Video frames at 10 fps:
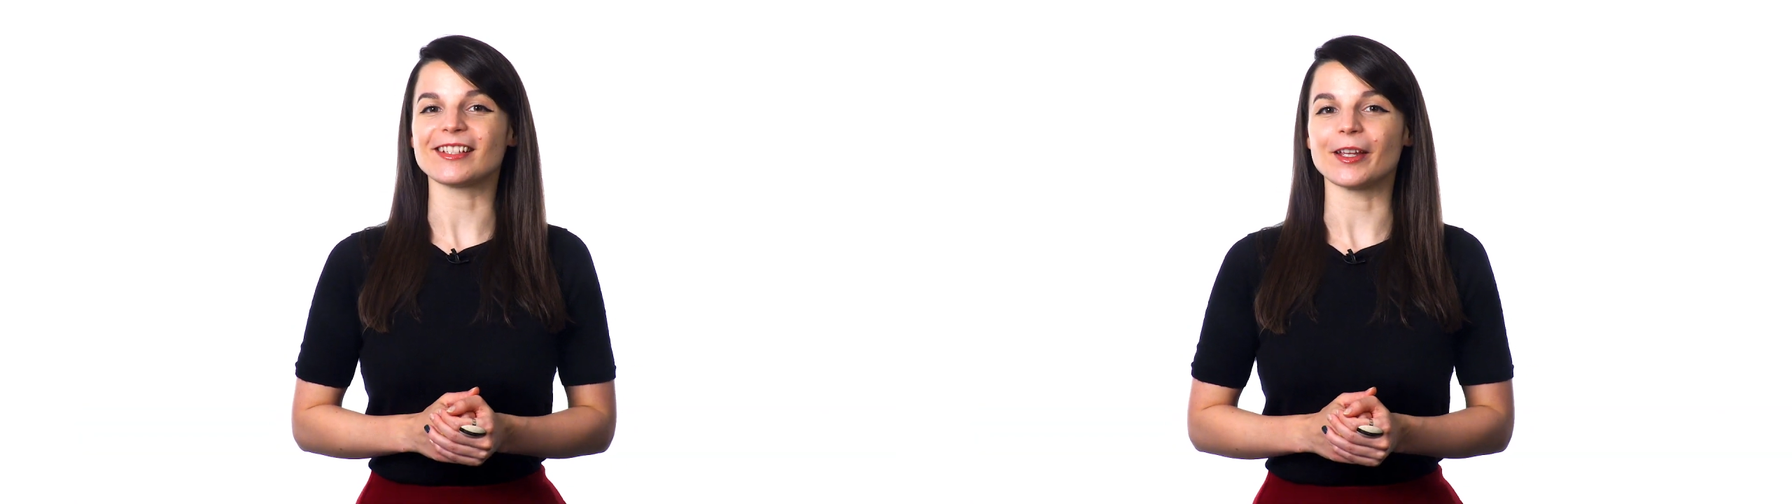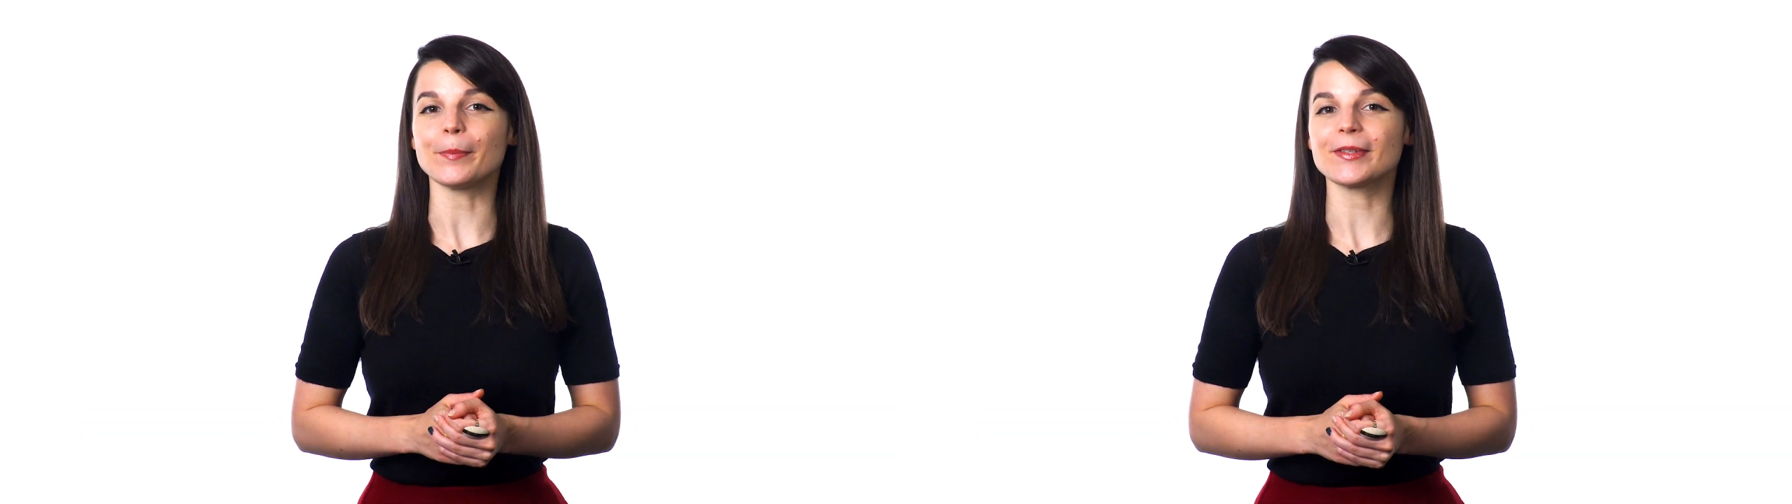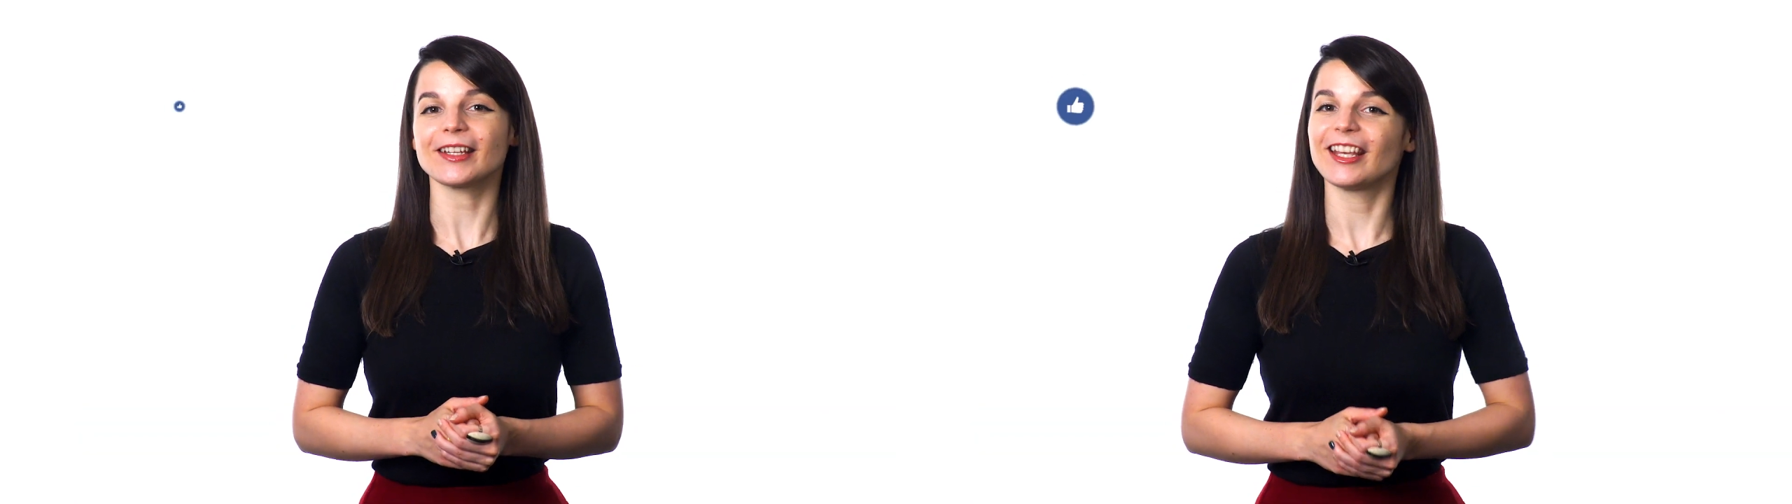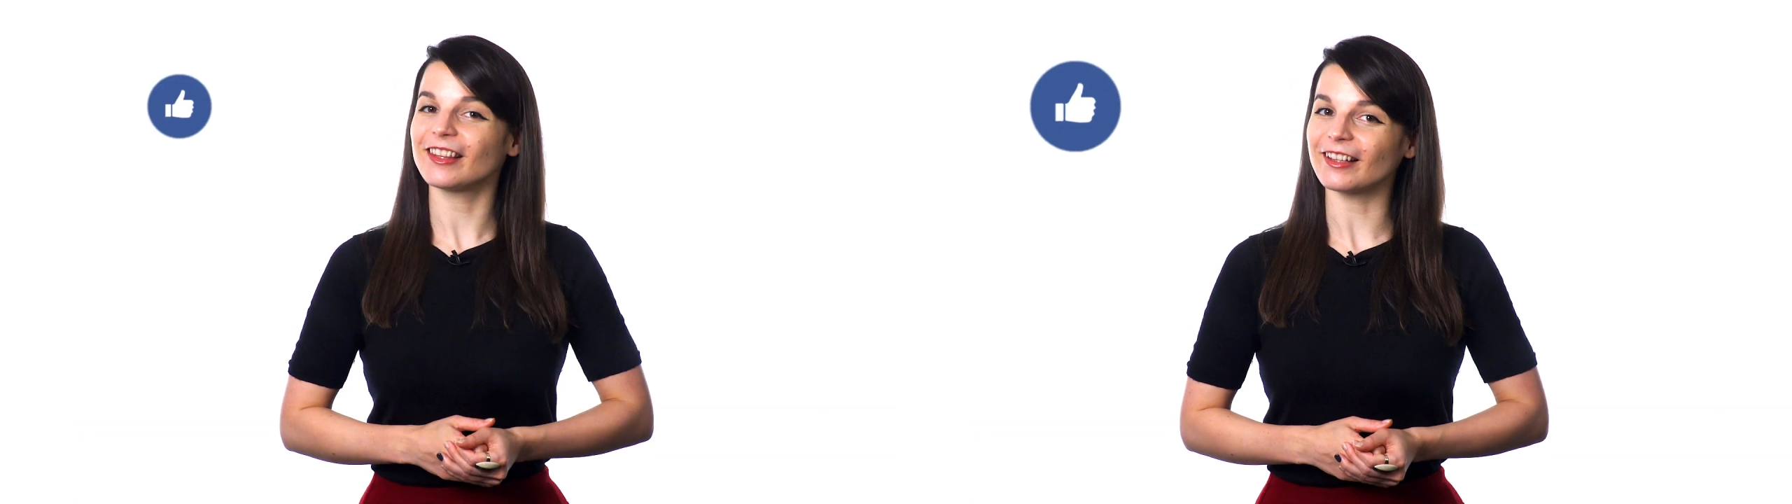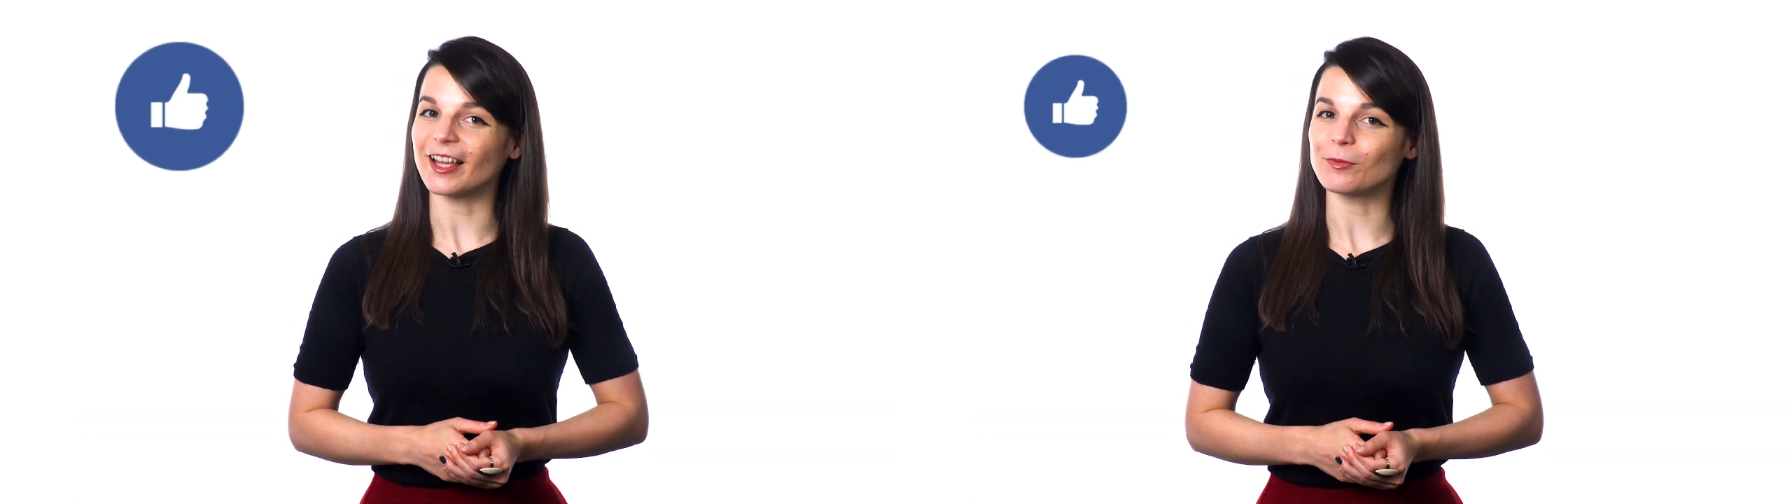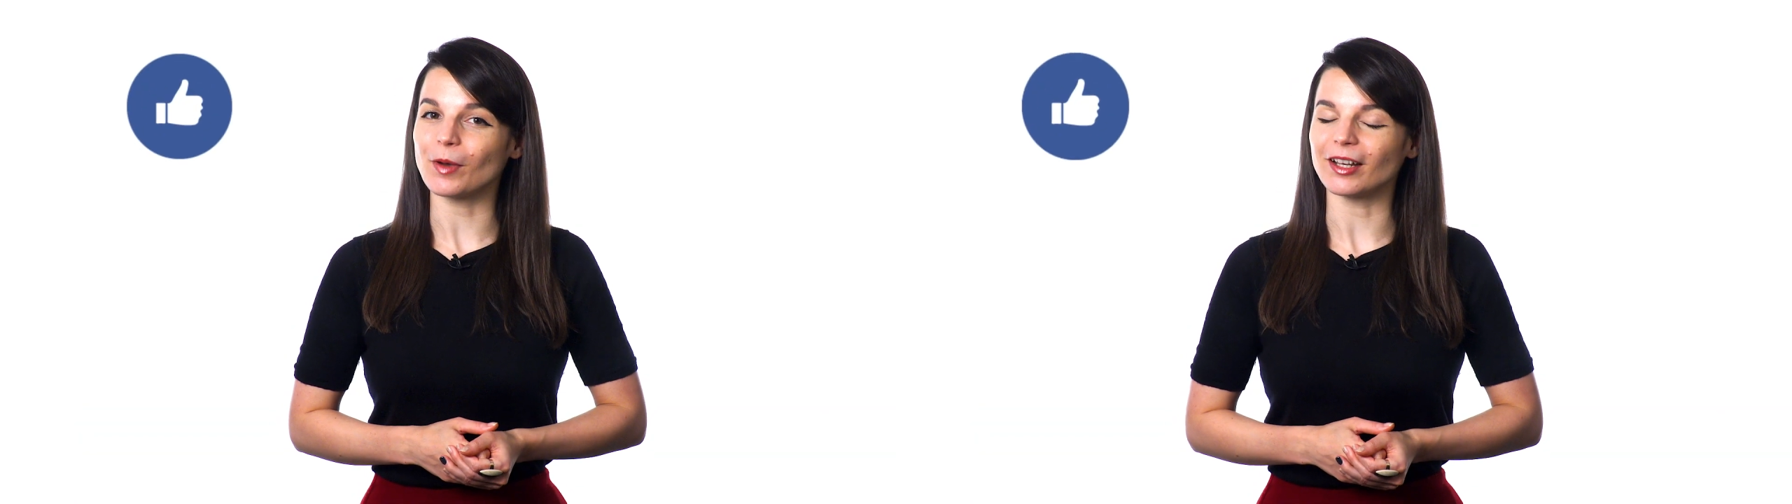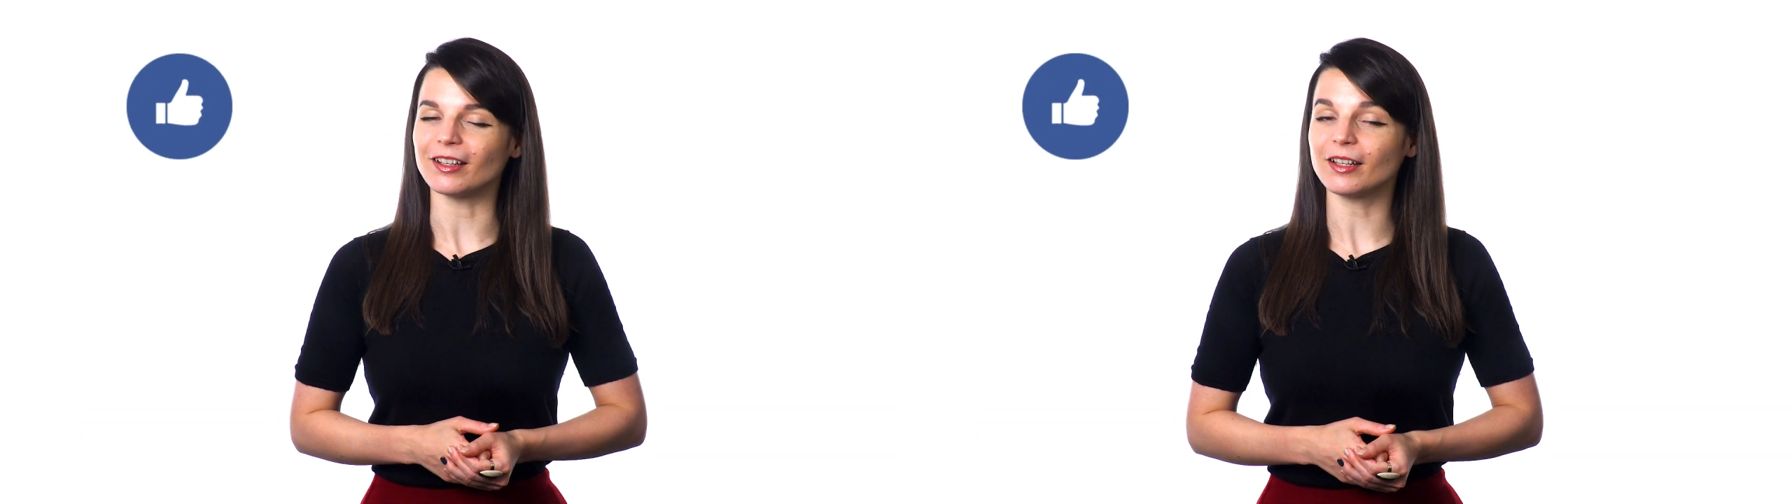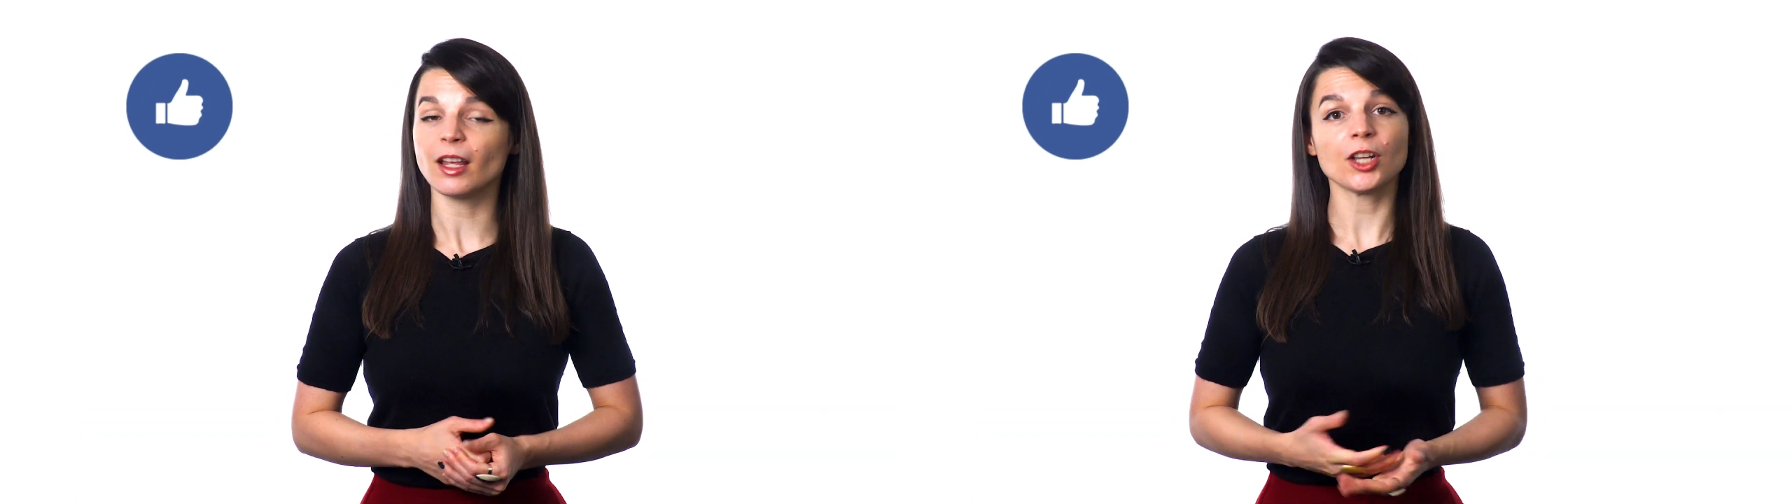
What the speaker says: tips, hit the like button,